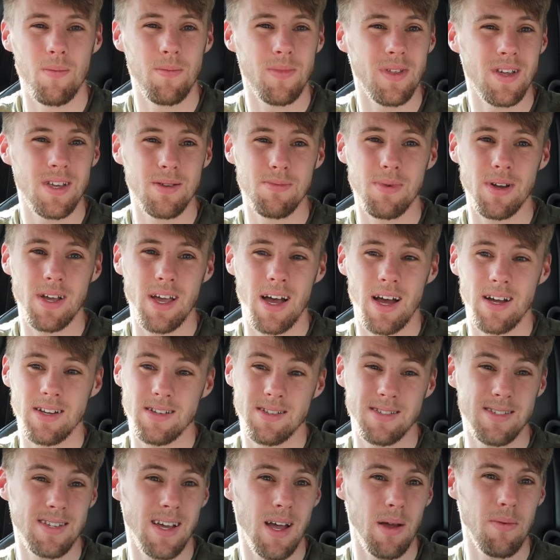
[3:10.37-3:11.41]
This
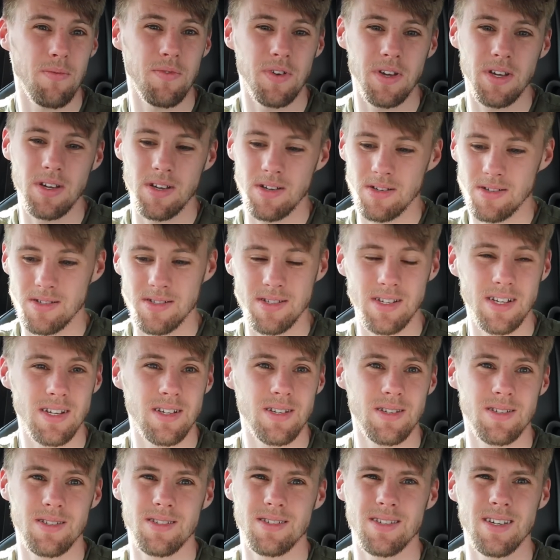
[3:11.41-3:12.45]
Megane, same thing,
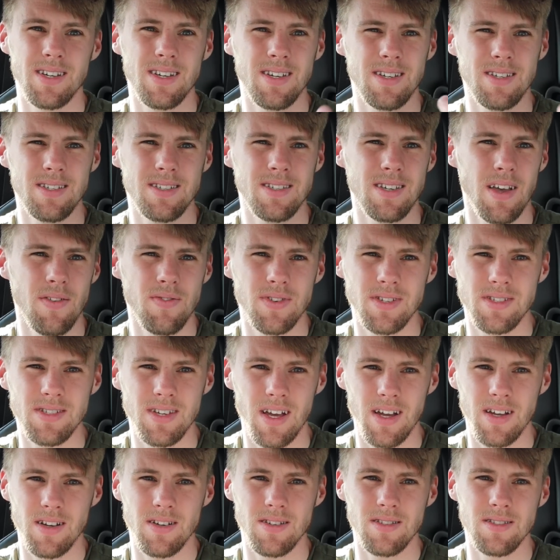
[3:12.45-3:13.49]
7
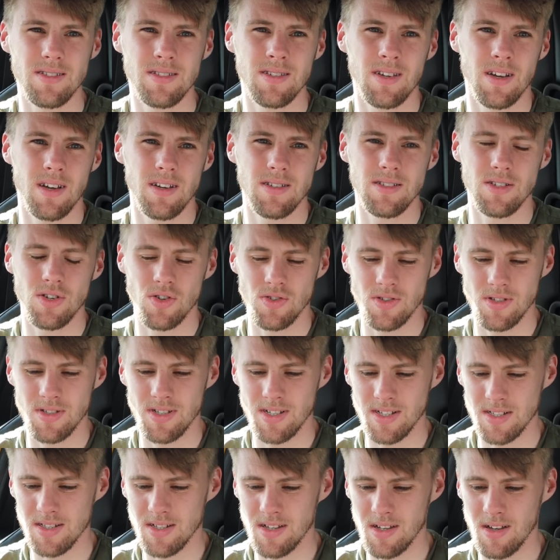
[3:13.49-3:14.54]
seconds, 0 to
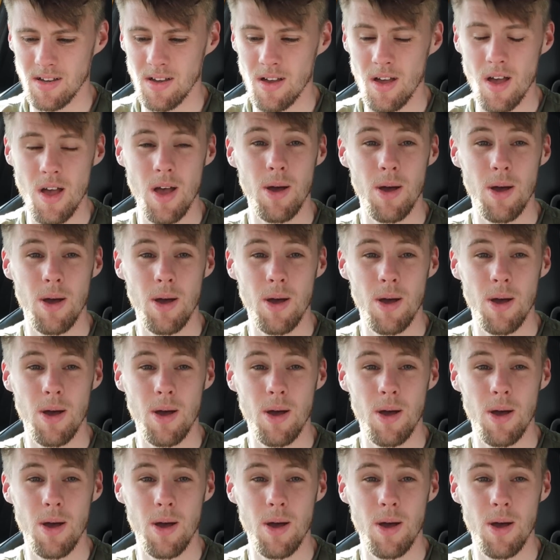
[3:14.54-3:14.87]
60.